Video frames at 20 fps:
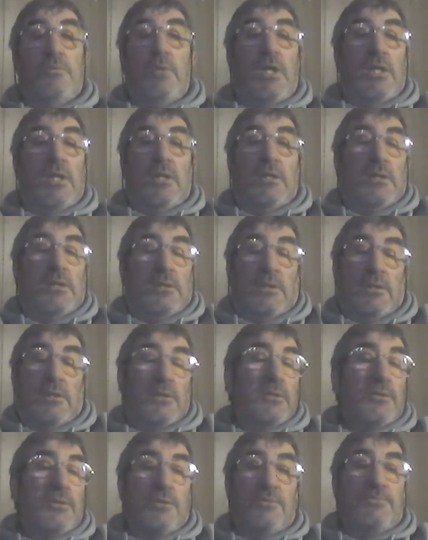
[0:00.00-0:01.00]
way.
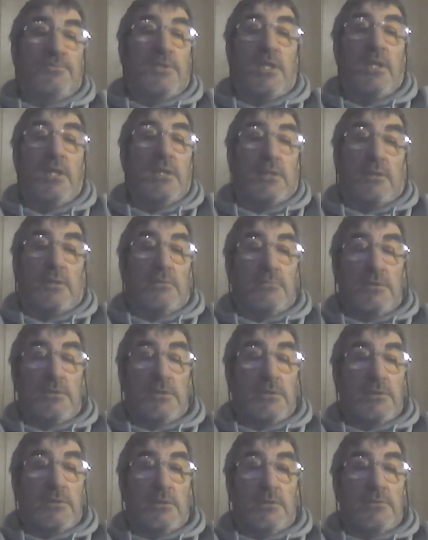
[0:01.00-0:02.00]
I said, forget it.
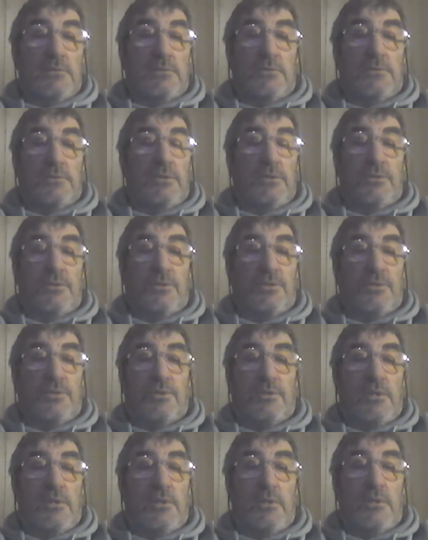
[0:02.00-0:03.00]

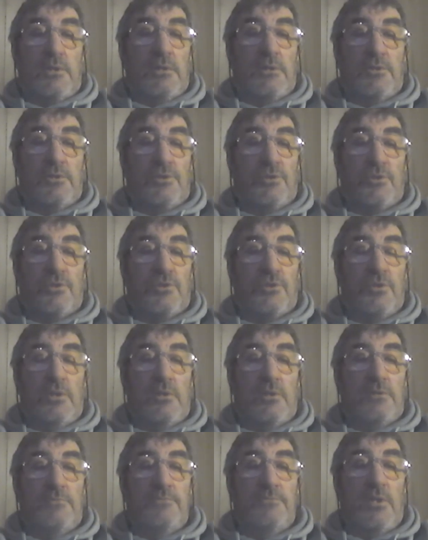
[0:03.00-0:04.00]
It's just
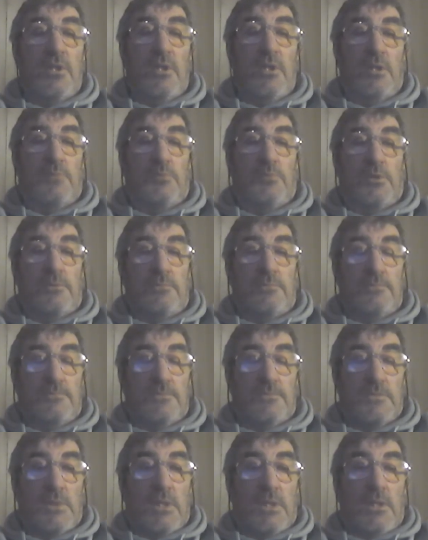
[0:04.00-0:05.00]
not viable.
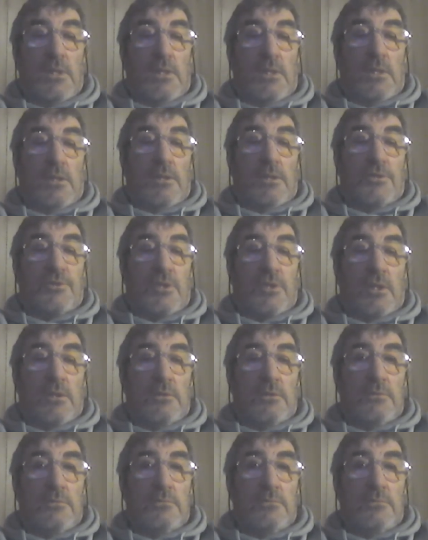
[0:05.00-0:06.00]

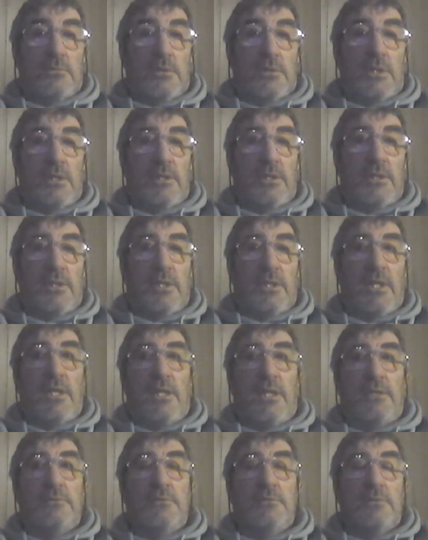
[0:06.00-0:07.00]
So in the
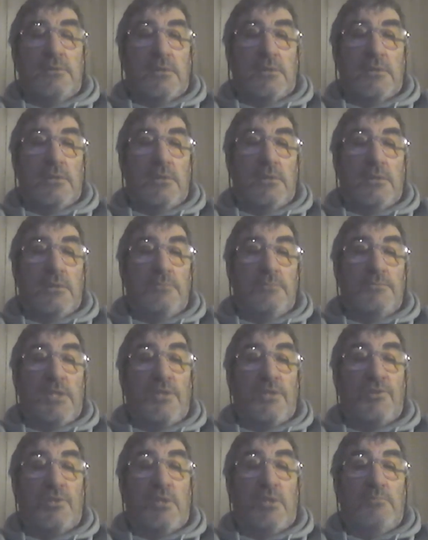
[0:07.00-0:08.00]
end, they
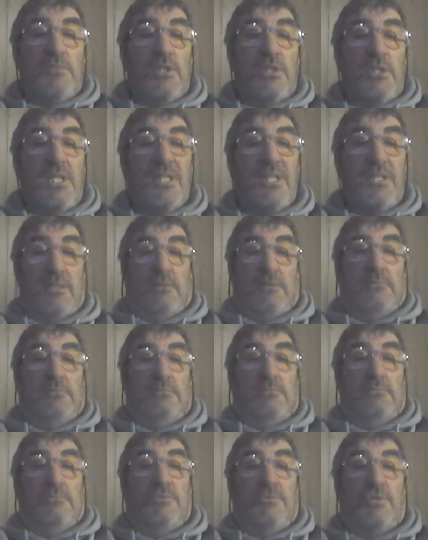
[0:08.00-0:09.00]
sent me another
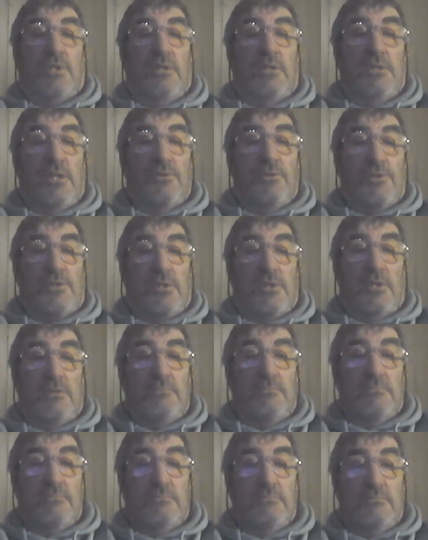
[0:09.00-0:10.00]
Solo Shot.
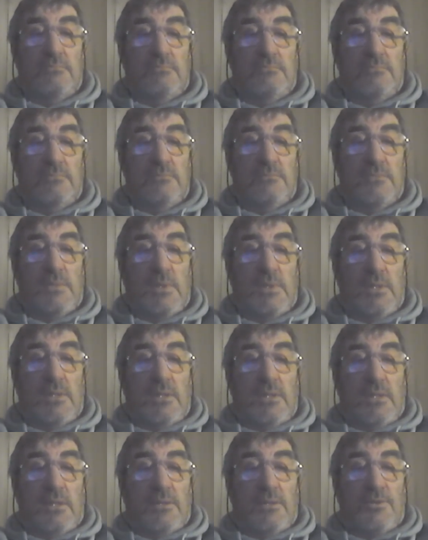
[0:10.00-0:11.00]

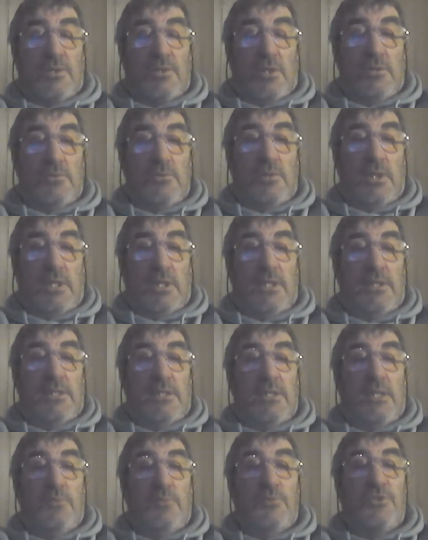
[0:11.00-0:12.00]
So I
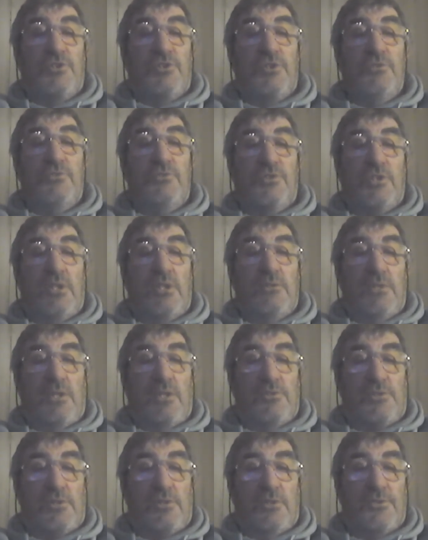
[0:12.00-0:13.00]
ended up with 2 Solo
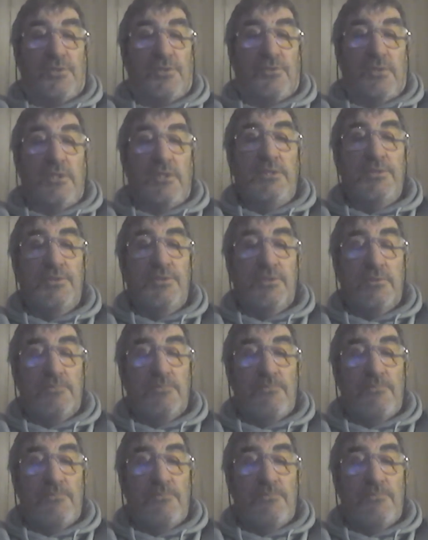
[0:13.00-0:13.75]
Shot 3s,